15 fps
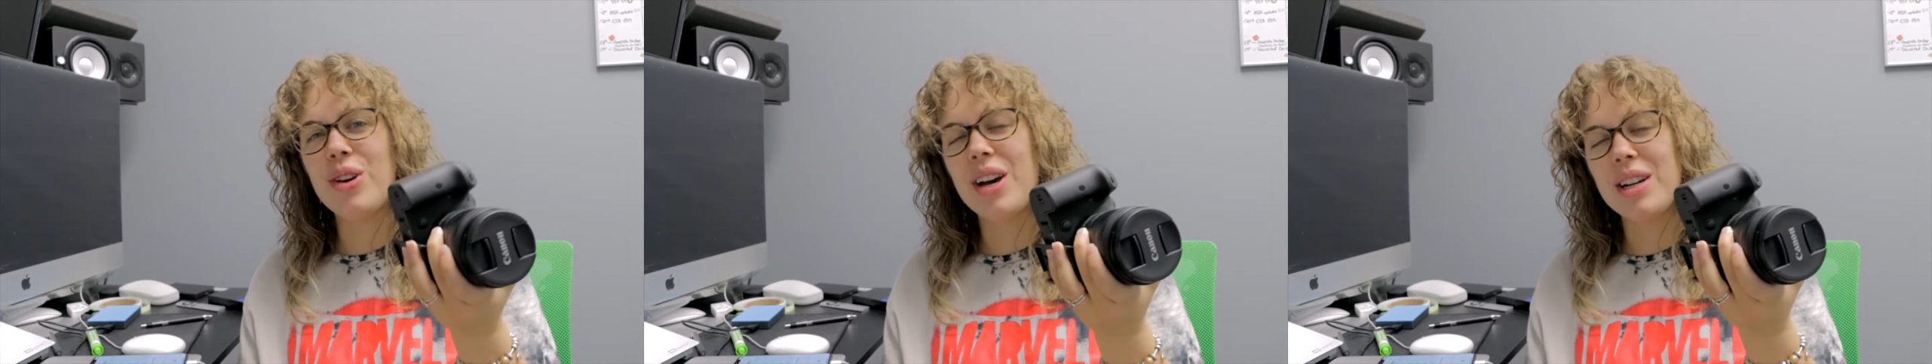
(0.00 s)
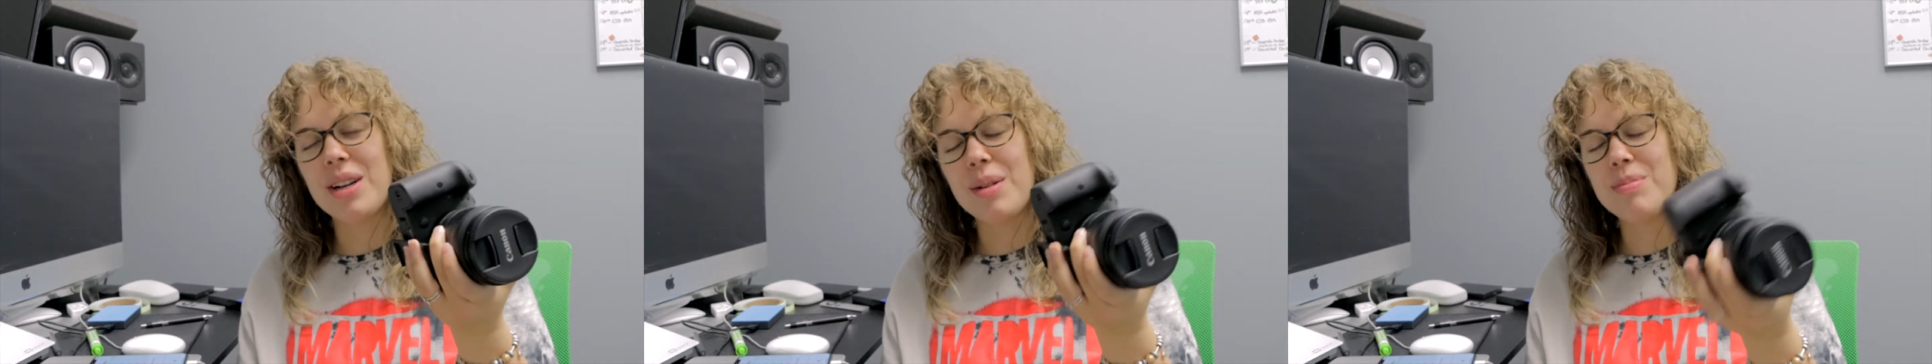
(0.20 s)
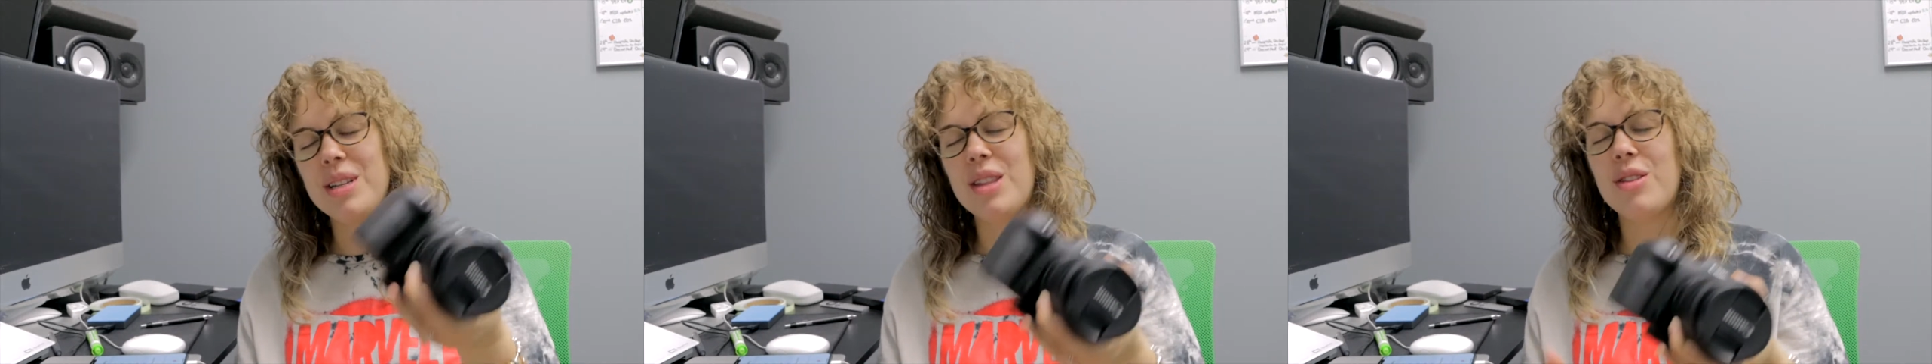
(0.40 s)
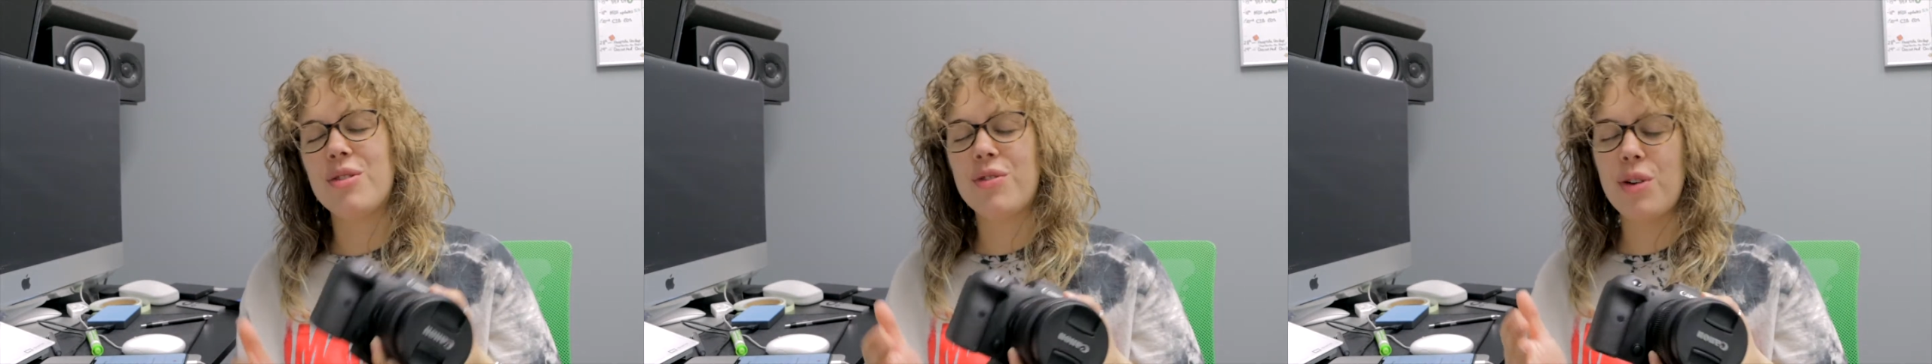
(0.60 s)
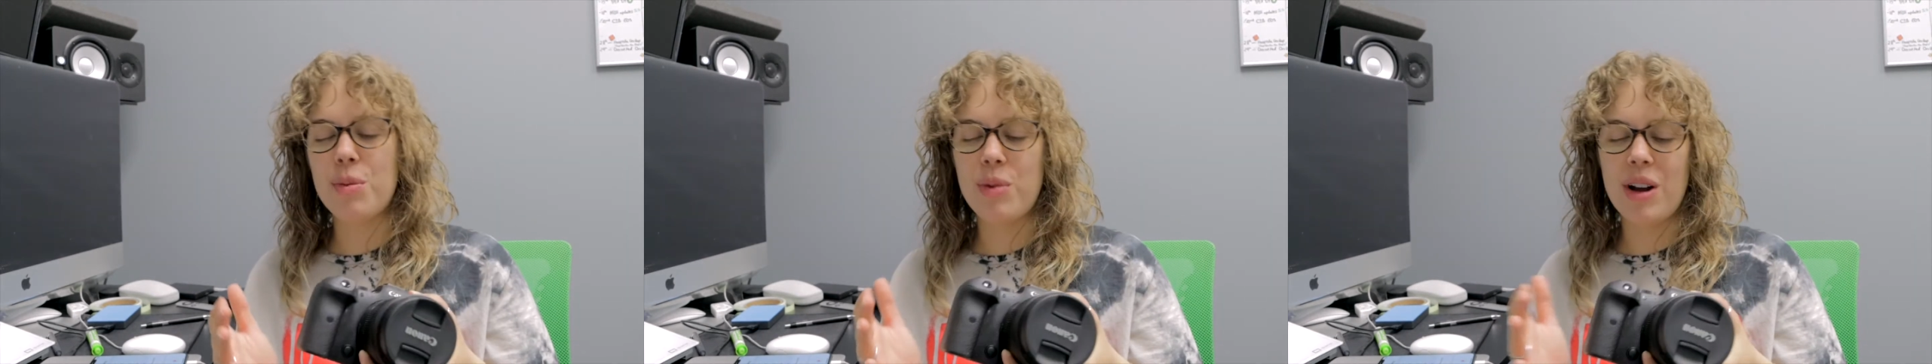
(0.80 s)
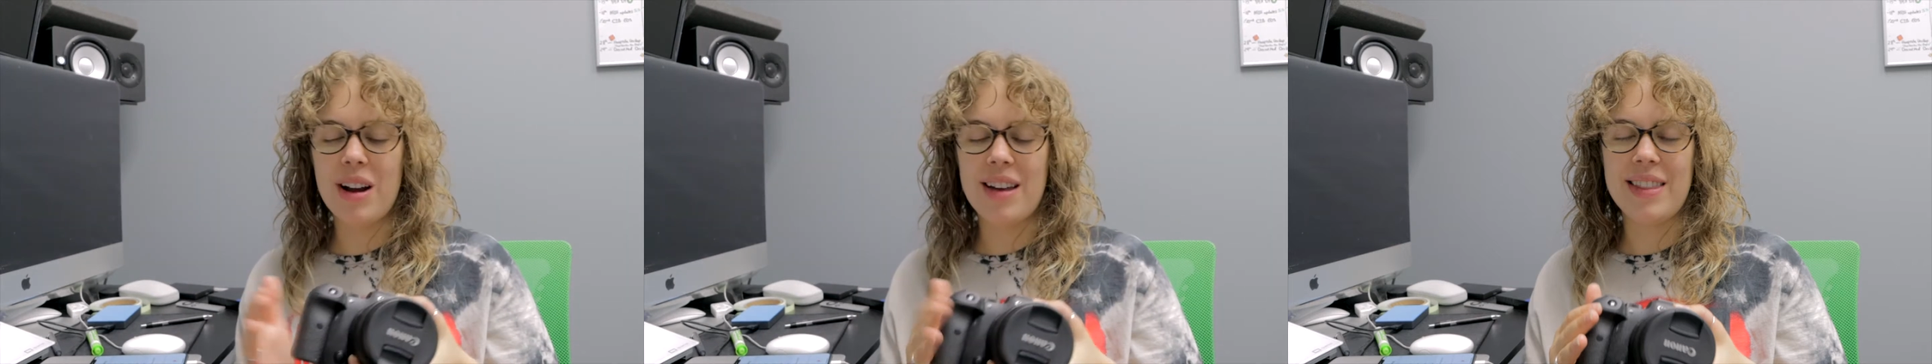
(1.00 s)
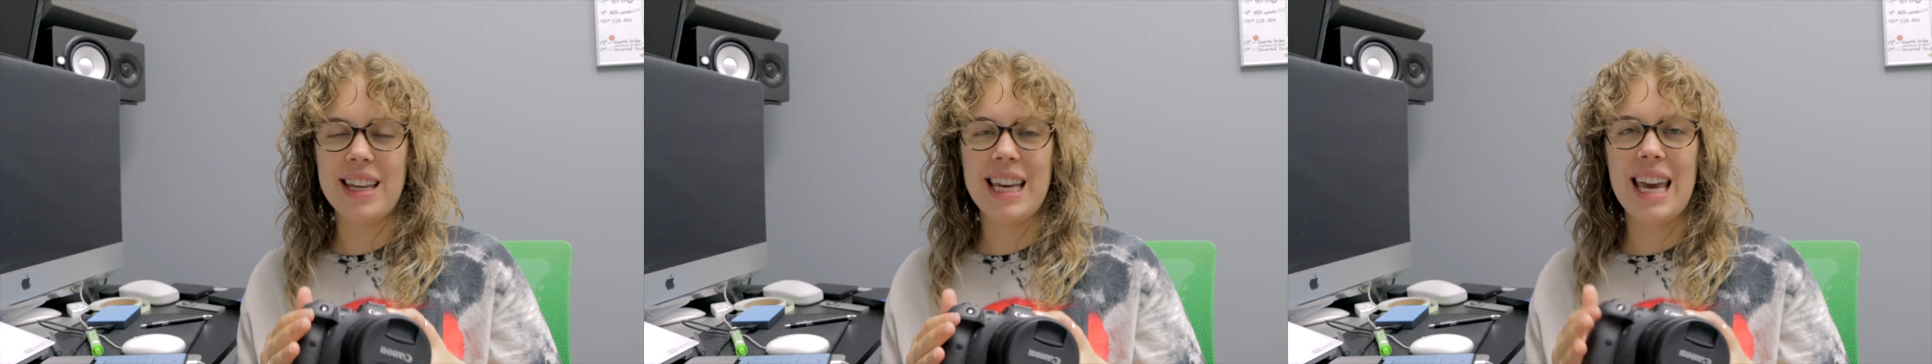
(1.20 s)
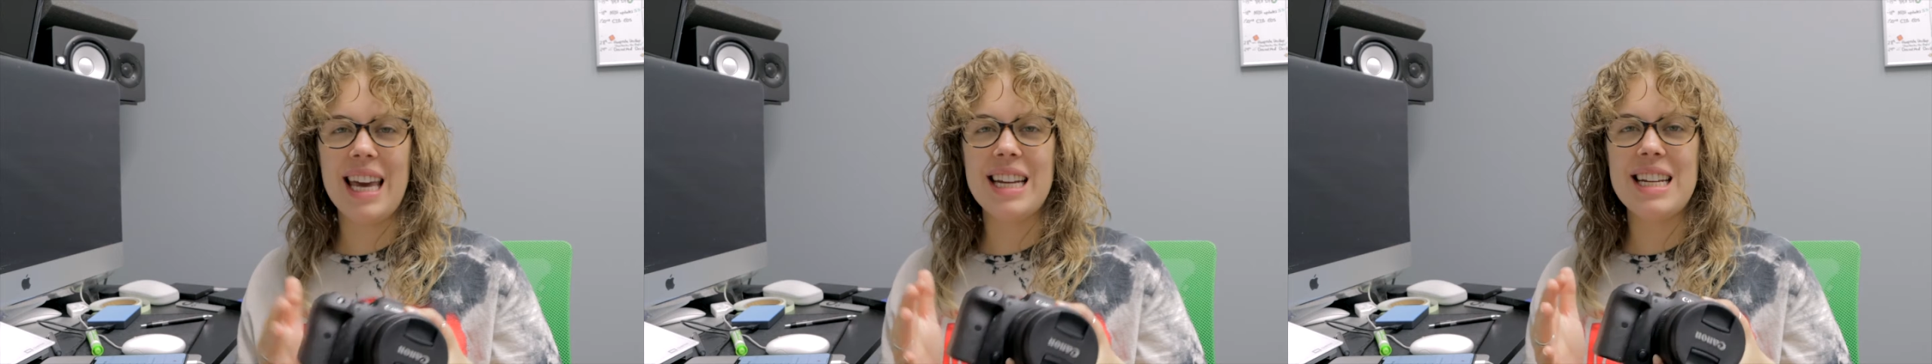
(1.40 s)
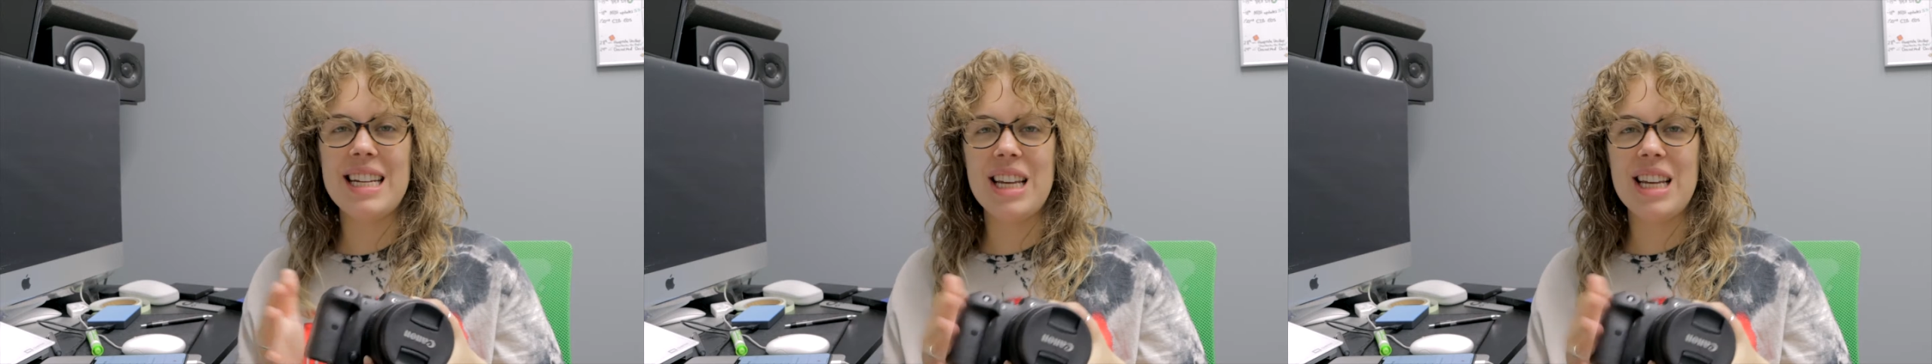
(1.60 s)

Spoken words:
how to update the firmware on the Canon